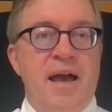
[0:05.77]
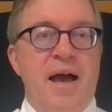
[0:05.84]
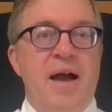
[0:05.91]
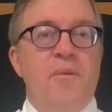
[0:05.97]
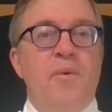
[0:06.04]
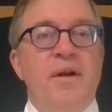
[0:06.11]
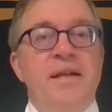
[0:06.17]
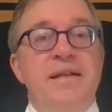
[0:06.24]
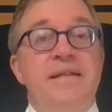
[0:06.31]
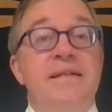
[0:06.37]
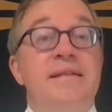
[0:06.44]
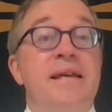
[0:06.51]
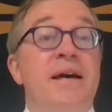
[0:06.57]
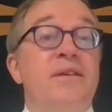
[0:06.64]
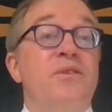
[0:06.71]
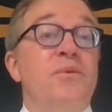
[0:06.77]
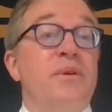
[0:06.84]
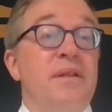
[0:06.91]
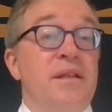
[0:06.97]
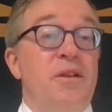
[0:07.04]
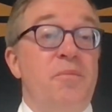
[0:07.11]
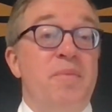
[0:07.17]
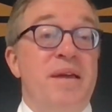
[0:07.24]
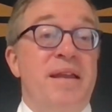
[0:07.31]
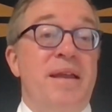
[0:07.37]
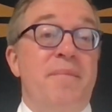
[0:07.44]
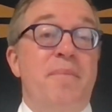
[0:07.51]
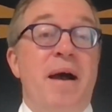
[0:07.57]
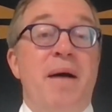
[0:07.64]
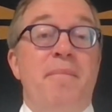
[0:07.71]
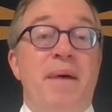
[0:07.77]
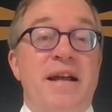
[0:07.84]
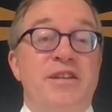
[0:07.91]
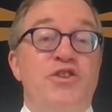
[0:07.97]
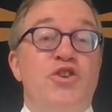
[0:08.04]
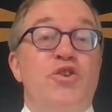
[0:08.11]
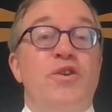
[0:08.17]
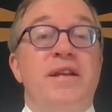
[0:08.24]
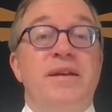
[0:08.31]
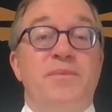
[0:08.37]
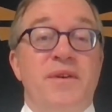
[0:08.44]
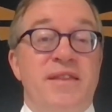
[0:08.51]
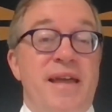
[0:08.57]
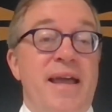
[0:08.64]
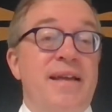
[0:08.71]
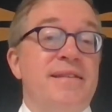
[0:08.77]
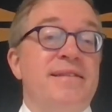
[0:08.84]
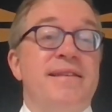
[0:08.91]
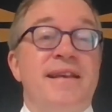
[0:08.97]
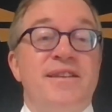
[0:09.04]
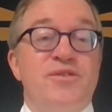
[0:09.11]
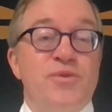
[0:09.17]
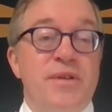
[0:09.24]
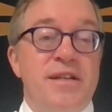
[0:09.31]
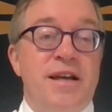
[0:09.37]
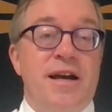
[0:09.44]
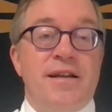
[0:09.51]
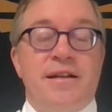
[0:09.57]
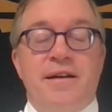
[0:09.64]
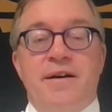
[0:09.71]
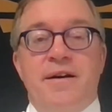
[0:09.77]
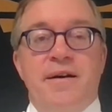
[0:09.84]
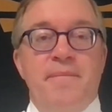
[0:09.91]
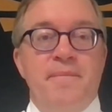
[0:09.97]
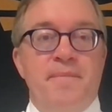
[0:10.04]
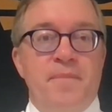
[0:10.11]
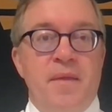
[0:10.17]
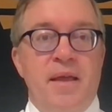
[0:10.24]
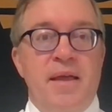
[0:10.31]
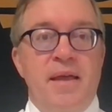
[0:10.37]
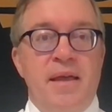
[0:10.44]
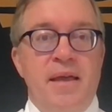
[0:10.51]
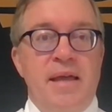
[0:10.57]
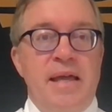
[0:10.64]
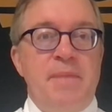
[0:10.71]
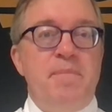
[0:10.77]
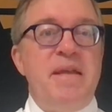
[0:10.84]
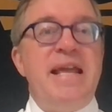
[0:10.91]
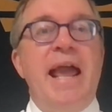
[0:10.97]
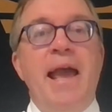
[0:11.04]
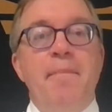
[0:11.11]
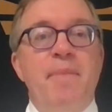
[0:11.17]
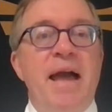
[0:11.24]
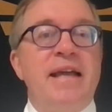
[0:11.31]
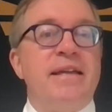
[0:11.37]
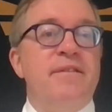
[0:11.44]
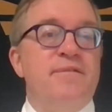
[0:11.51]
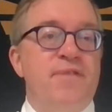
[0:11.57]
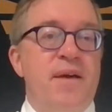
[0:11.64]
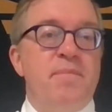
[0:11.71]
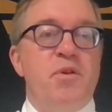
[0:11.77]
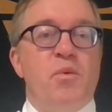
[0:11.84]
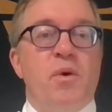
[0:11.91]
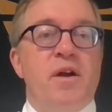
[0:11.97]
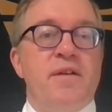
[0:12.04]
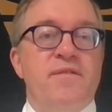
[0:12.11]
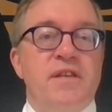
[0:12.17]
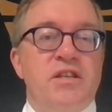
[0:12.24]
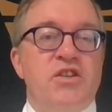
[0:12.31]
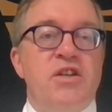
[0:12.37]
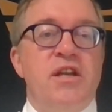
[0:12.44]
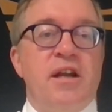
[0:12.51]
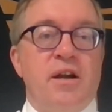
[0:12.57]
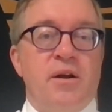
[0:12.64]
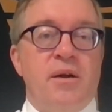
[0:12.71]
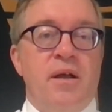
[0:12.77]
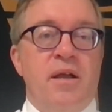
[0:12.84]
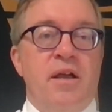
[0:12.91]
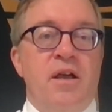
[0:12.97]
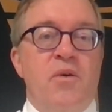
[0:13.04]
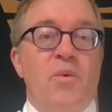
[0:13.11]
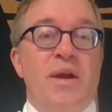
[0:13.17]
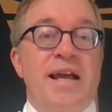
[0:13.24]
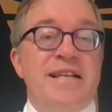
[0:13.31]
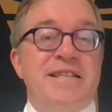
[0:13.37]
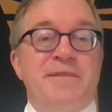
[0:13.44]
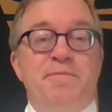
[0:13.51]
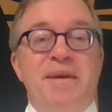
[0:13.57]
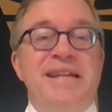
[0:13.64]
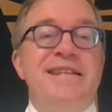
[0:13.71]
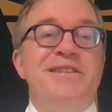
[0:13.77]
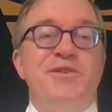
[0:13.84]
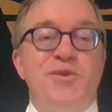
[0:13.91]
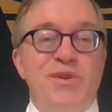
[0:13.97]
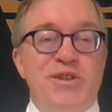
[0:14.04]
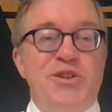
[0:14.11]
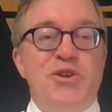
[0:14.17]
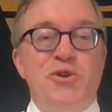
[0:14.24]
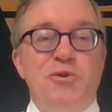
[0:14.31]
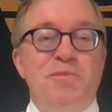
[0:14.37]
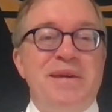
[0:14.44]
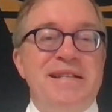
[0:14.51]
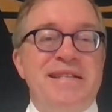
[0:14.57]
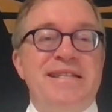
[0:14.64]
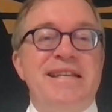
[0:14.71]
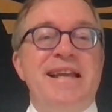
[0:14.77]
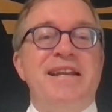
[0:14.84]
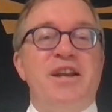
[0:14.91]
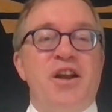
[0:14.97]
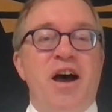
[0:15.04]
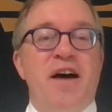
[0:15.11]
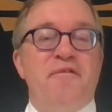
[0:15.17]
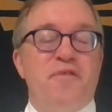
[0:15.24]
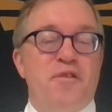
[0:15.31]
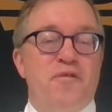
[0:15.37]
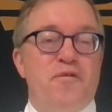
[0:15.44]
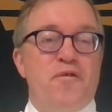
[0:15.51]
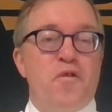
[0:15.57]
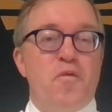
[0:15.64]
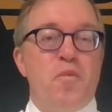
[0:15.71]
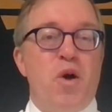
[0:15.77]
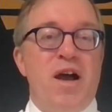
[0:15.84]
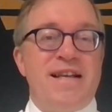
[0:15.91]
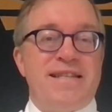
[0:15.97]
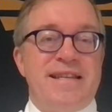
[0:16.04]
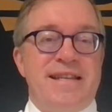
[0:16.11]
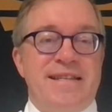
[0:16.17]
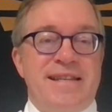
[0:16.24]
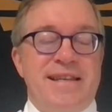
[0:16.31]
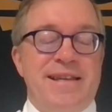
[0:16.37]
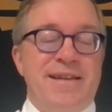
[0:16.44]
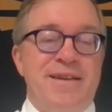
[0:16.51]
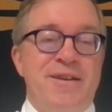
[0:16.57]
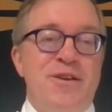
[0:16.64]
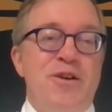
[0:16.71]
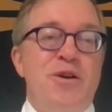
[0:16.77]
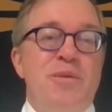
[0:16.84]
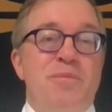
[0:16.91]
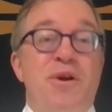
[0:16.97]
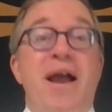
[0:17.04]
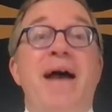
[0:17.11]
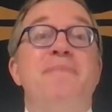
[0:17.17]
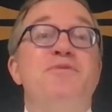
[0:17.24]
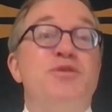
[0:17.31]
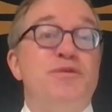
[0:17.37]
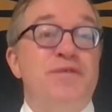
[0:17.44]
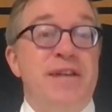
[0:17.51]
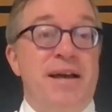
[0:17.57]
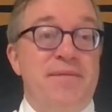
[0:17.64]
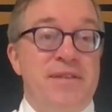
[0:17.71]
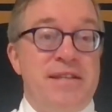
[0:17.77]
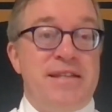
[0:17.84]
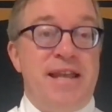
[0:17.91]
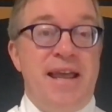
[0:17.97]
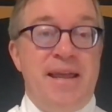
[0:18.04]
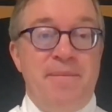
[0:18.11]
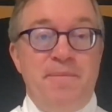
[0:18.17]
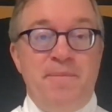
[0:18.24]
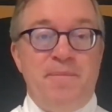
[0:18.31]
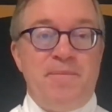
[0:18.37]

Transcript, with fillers: I wanted to tell you a little bit about my journey with Ancestry.com. It began back in February of this year when I spit into a tube and sent it off for processing. Perhaps you've done the same.